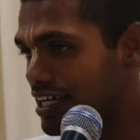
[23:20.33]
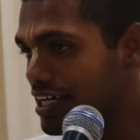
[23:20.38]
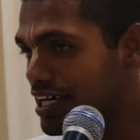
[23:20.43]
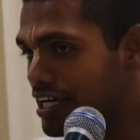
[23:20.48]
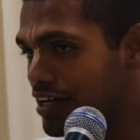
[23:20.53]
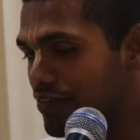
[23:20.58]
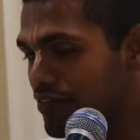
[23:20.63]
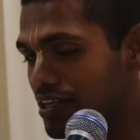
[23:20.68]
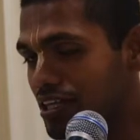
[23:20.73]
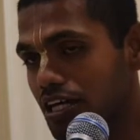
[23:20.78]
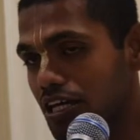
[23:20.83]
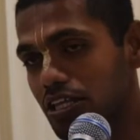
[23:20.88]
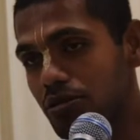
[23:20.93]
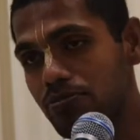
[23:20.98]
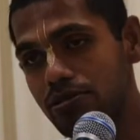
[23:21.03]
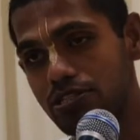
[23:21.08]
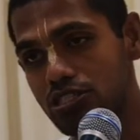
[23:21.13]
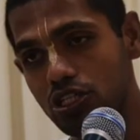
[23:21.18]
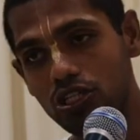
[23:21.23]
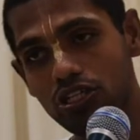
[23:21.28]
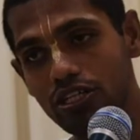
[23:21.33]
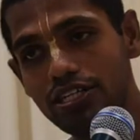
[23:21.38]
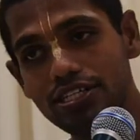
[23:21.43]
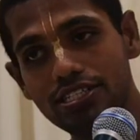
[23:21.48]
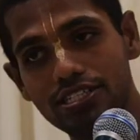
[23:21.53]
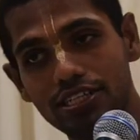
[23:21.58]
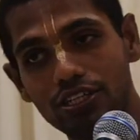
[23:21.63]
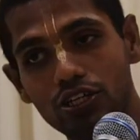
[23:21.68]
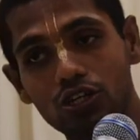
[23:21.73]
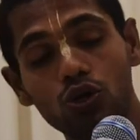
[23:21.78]
even the other person didn't
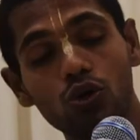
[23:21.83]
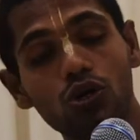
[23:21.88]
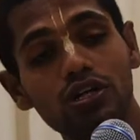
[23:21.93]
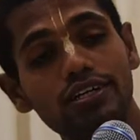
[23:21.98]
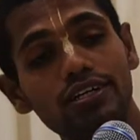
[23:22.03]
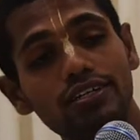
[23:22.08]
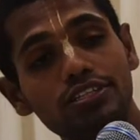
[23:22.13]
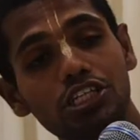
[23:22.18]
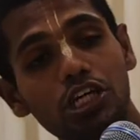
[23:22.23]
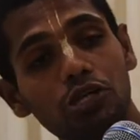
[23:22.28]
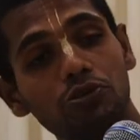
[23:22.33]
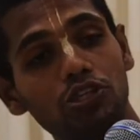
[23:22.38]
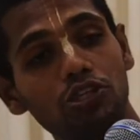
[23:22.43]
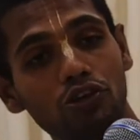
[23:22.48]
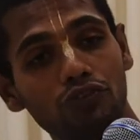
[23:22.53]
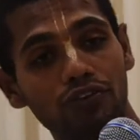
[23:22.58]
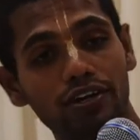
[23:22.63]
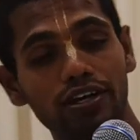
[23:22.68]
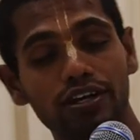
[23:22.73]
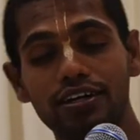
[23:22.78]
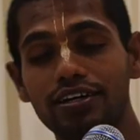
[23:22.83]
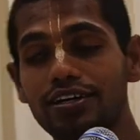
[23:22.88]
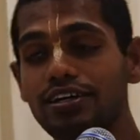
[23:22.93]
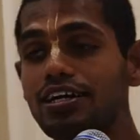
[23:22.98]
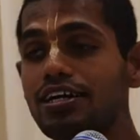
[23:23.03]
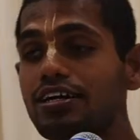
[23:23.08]
see, go and share with your friend.